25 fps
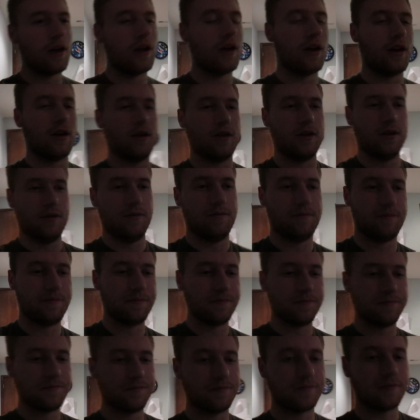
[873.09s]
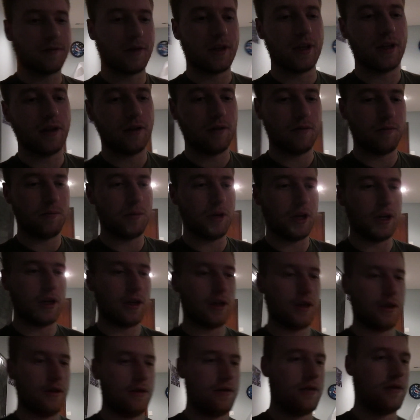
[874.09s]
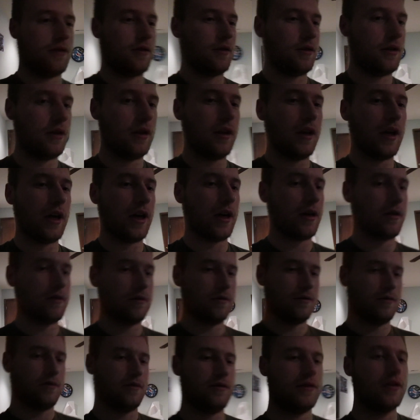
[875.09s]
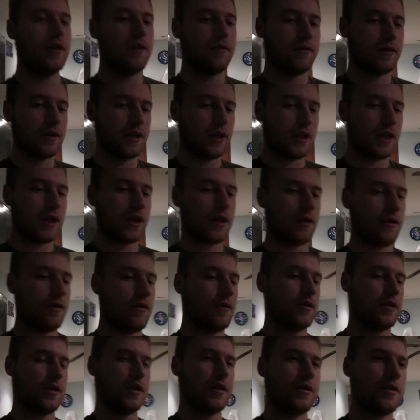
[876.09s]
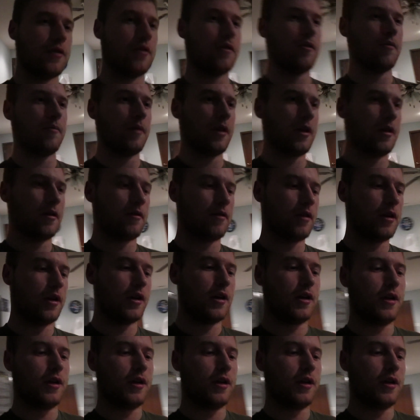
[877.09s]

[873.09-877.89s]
Um, but, uh, yeah, definitely like a little sister to me.